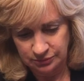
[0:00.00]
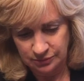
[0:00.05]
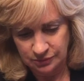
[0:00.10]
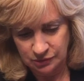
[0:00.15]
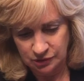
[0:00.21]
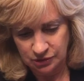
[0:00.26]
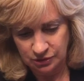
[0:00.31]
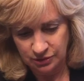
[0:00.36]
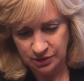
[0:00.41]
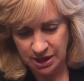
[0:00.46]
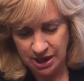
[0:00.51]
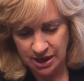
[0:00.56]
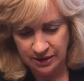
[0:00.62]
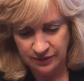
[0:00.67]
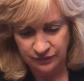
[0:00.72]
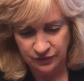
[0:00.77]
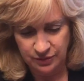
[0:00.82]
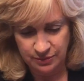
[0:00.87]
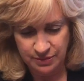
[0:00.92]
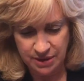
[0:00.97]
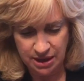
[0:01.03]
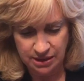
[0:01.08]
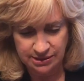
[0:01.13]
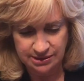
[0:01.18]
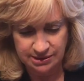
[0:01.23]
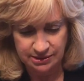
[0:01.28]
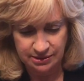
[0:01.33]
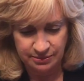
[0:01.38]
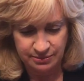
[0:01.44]
It's okay if you make
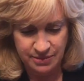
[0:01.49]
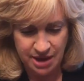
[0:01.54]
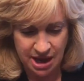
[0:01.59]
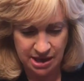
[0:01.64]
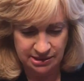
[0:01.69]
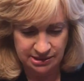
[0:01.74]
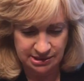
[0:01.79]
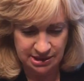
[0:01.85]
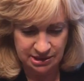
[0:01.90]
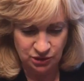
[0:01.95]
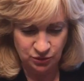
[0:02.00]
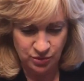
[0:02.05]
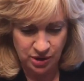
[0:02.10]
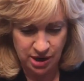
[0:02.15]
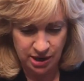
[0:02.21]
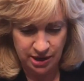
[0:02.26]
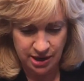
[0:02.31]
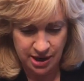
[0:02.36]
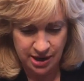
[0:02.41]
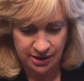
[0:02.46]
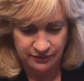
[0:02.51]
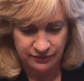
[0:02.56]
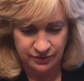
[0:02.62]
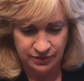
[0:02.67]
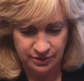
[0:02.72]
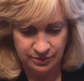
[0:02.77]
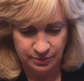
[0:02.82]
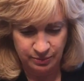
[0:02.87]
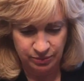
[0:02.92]
some mess. That's why I have
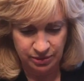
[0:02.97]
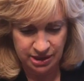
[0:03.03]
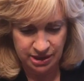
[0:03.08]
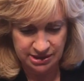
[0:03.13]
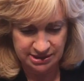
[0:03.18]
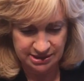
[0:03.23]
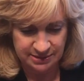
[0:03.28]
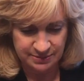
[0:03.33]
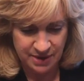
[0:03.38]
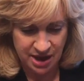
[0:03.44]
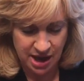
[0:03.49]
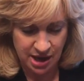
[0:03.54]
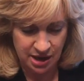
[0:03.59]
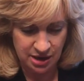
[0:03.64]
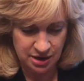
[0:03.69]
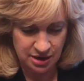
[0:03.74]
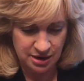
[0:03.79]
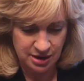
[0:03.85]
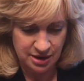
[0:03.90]
the placemat.